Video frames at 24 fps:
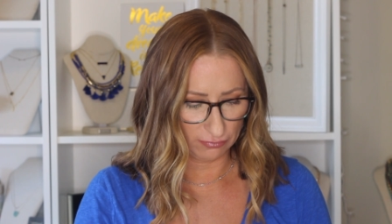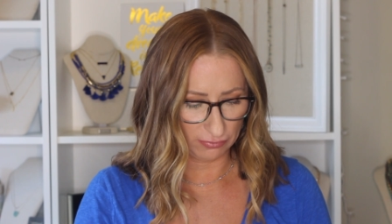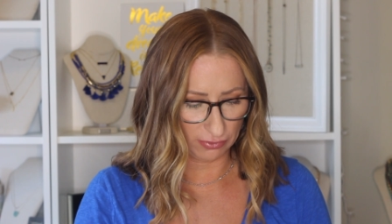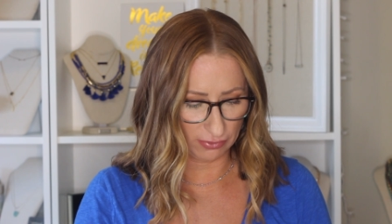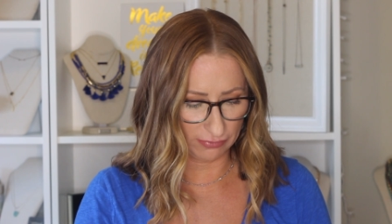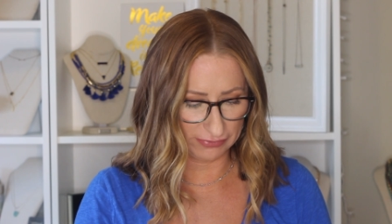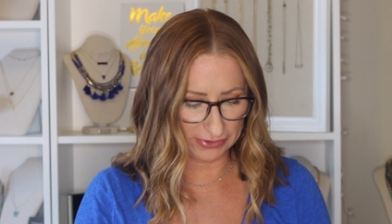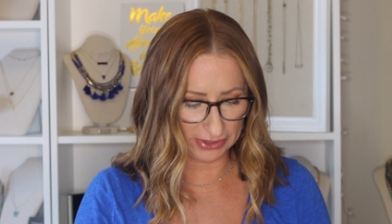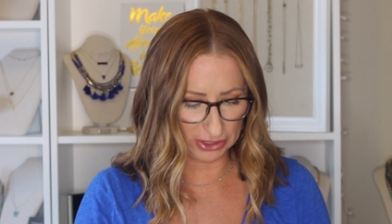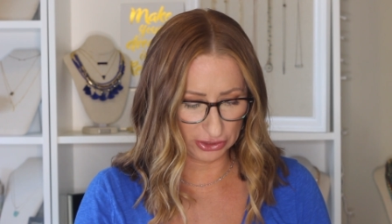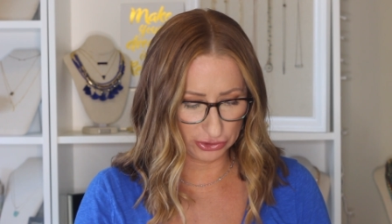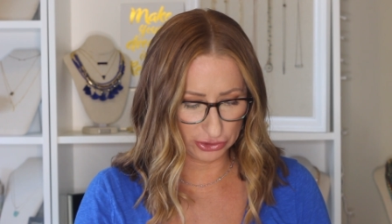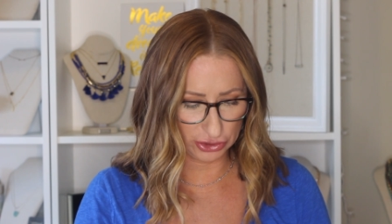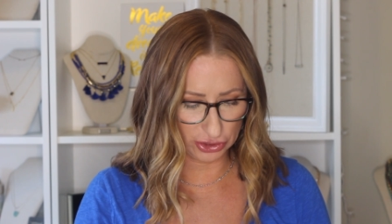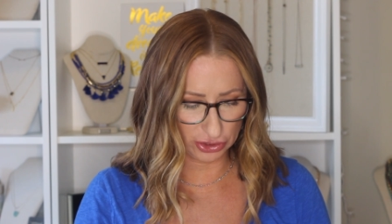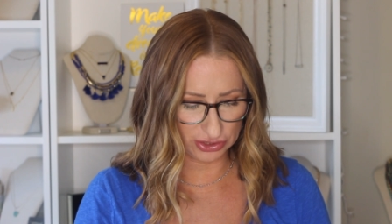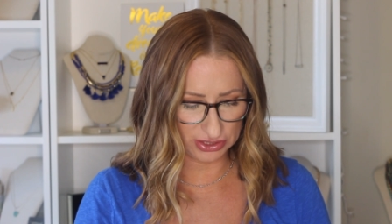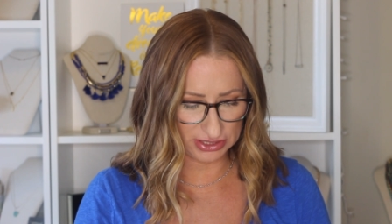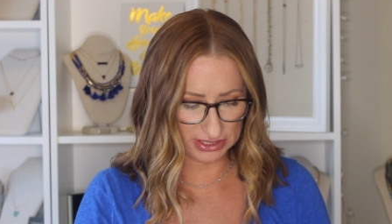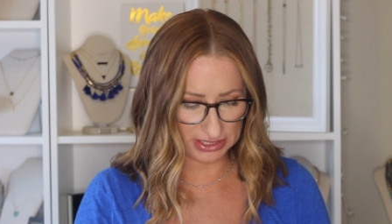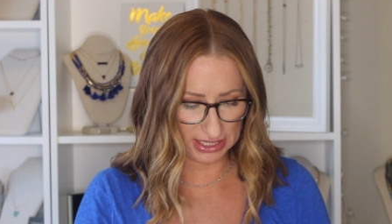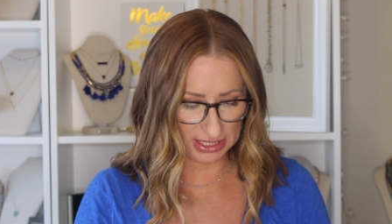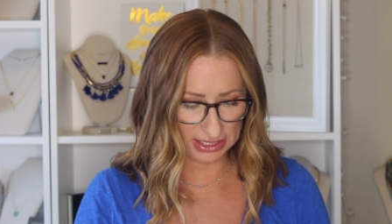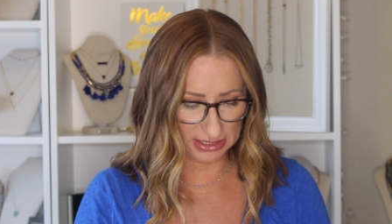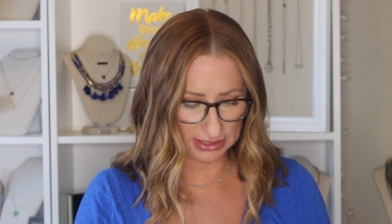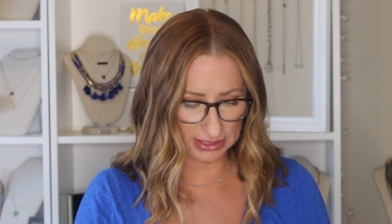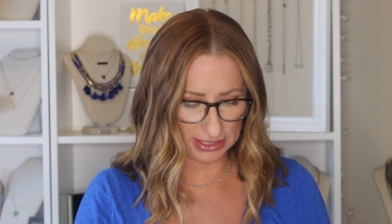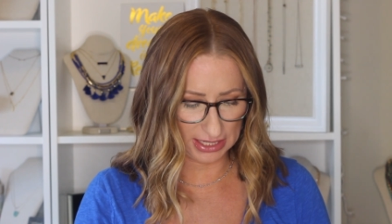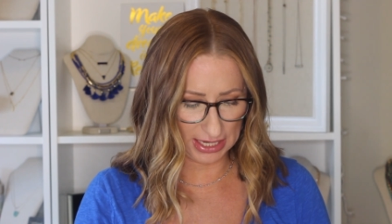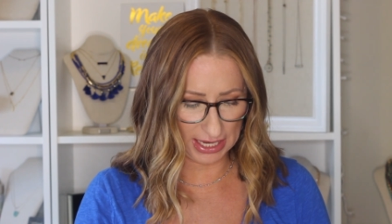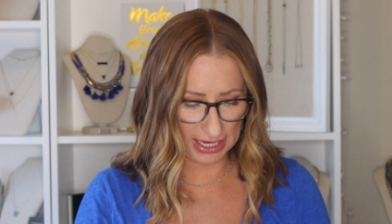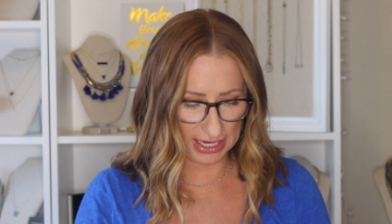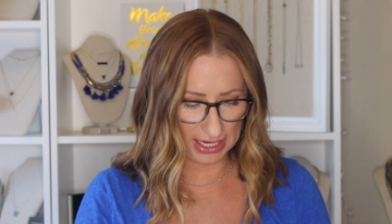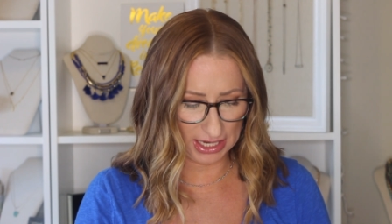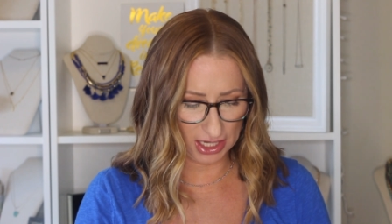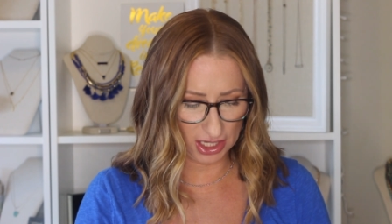reveals your skin
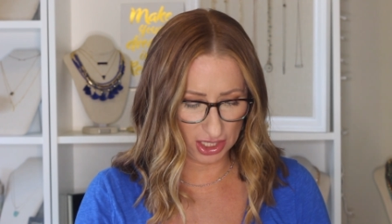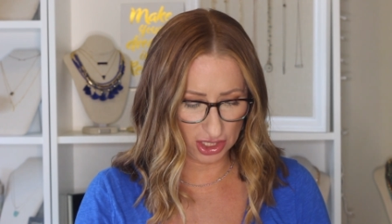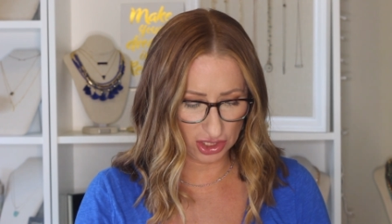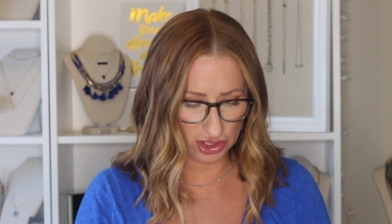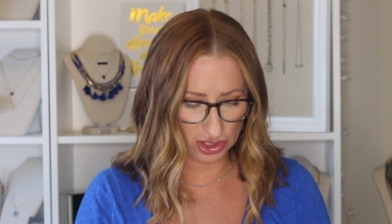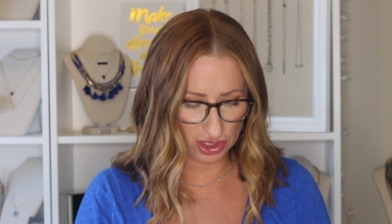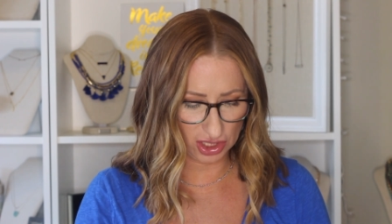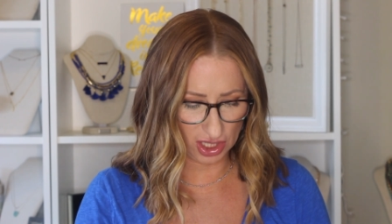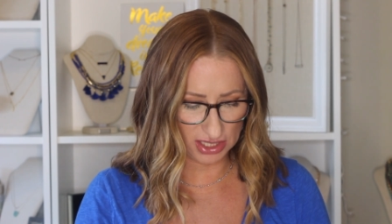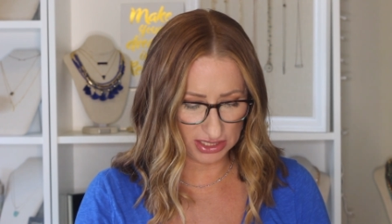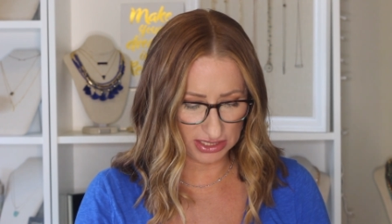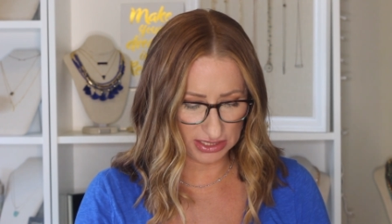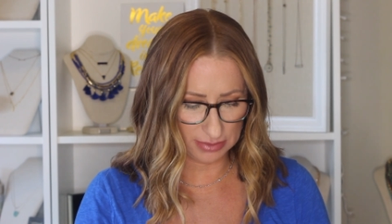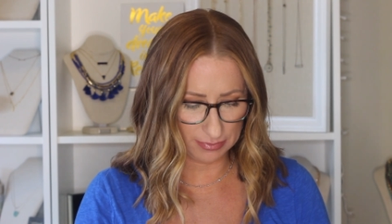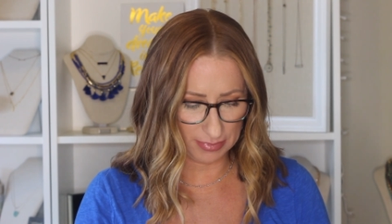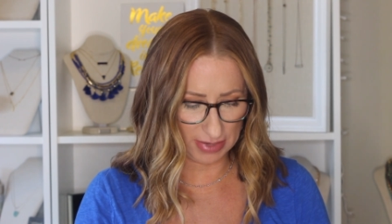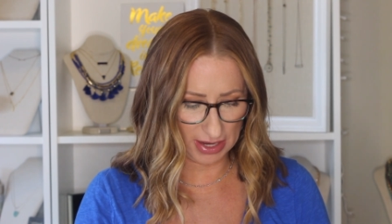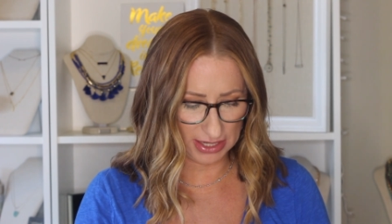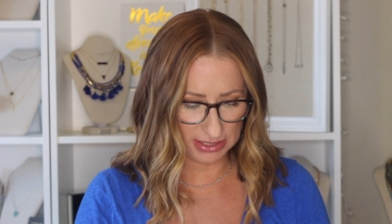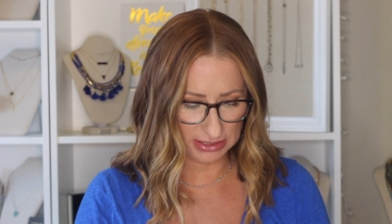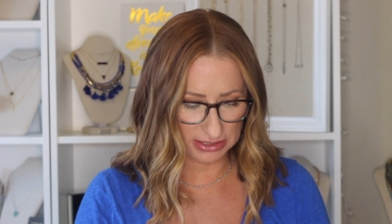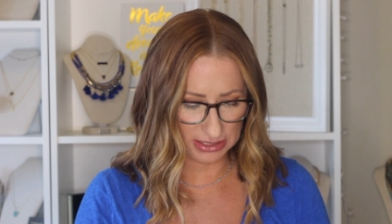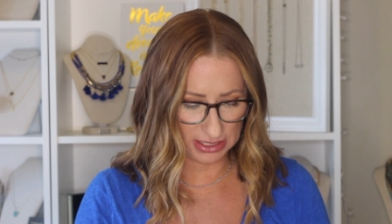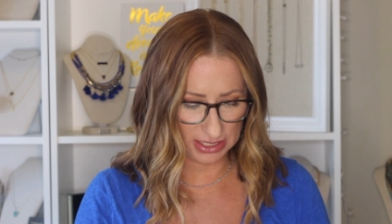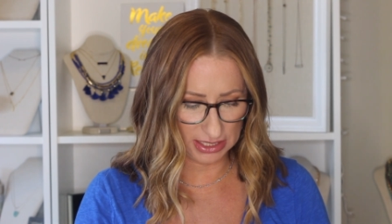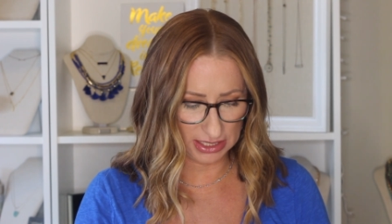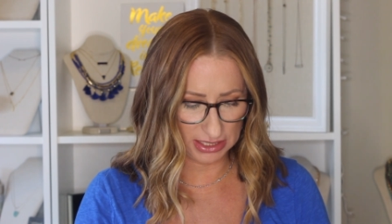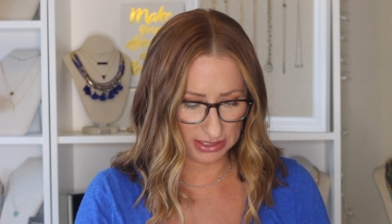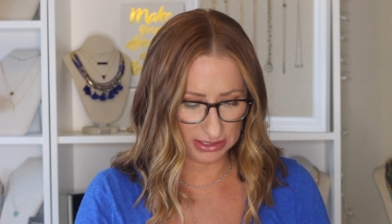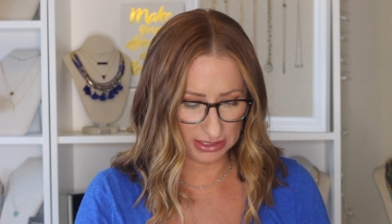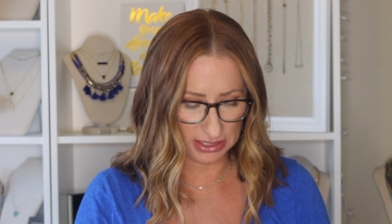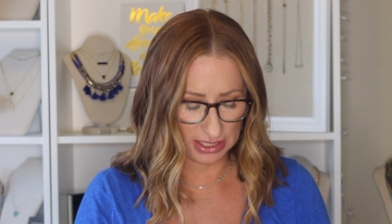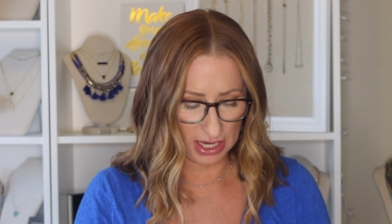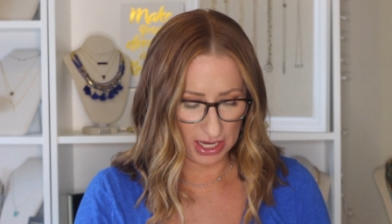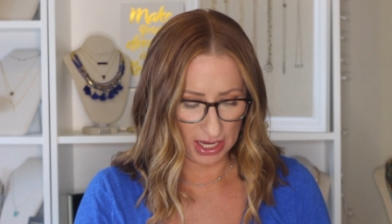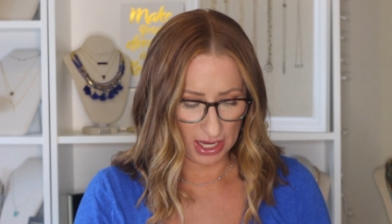age,
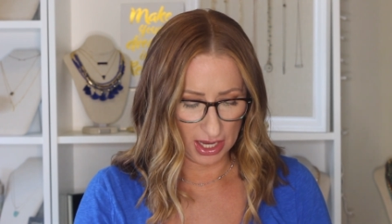customizes